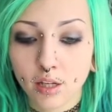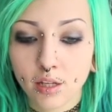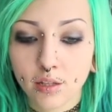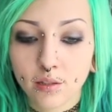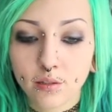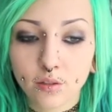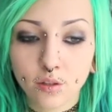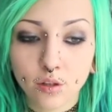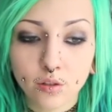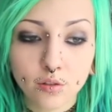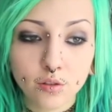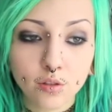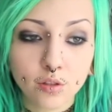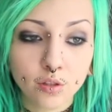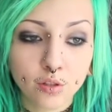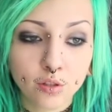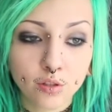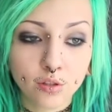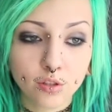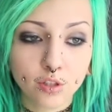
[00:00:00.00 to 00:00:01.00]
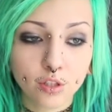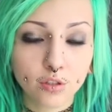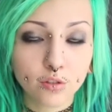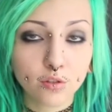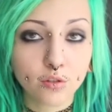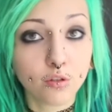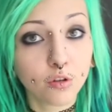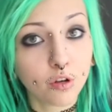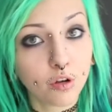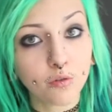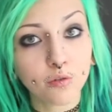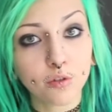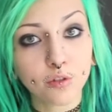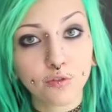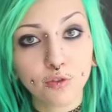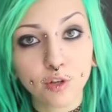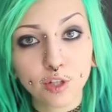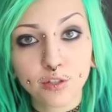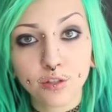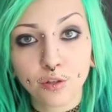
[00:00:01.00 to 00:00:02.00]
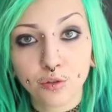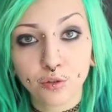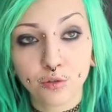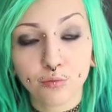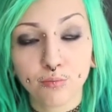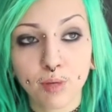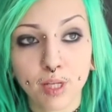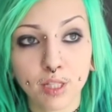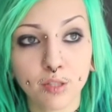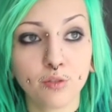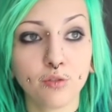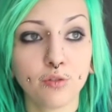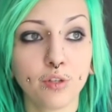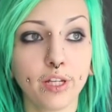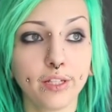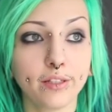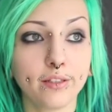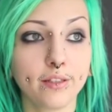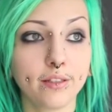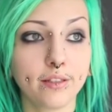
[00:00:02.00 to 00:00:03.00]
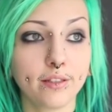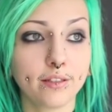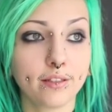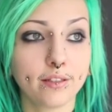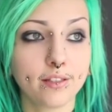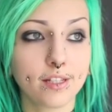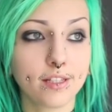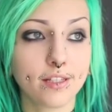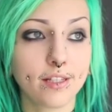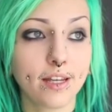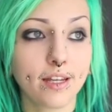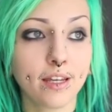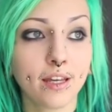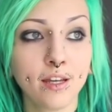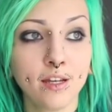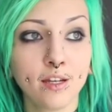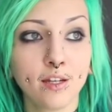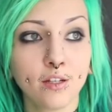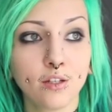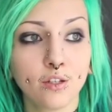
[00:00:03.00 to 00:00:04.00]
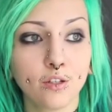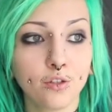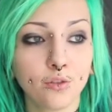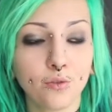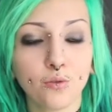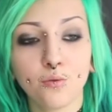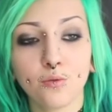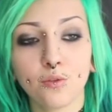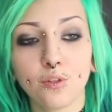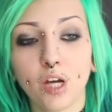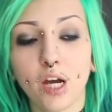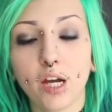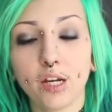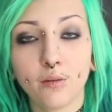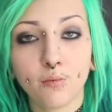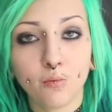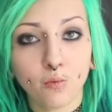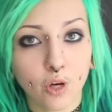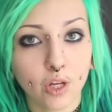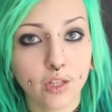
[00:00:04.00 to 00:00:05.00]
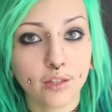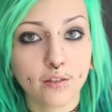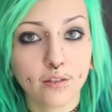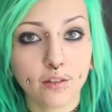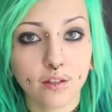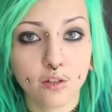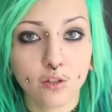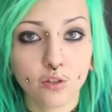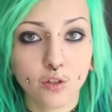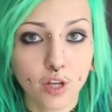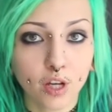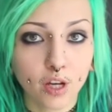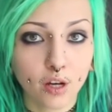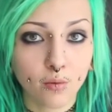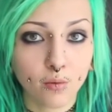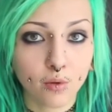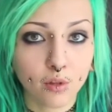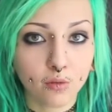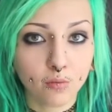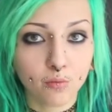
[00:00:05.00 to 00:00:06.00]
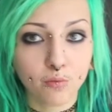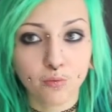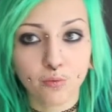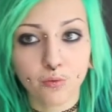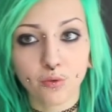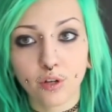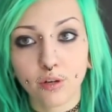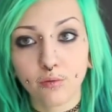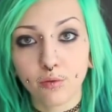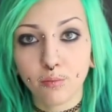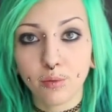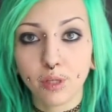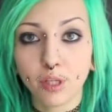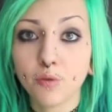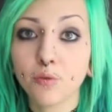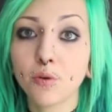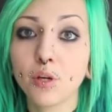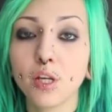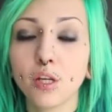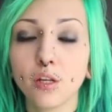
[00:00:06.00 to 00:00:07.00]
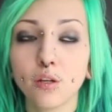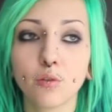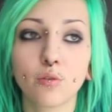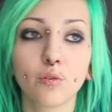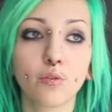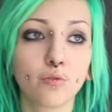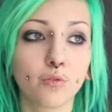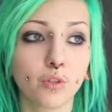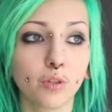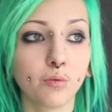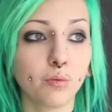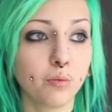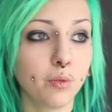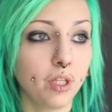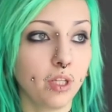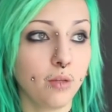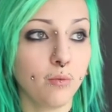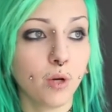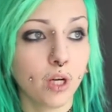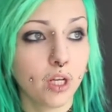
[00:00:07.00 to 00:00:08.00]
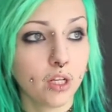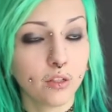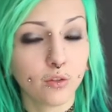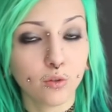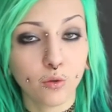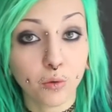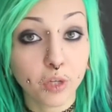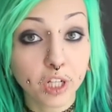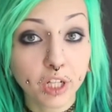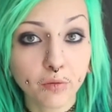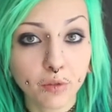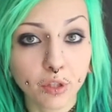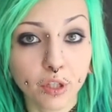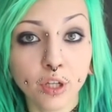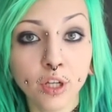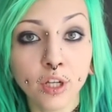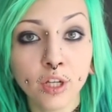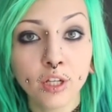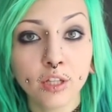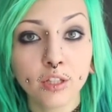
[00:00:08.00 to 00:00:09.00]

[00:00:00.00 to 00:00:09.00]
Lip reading: It's not, just so you know, the tricks are not meant to let, just like you dye them once and your hair will forever be green or forever be violet or whatever.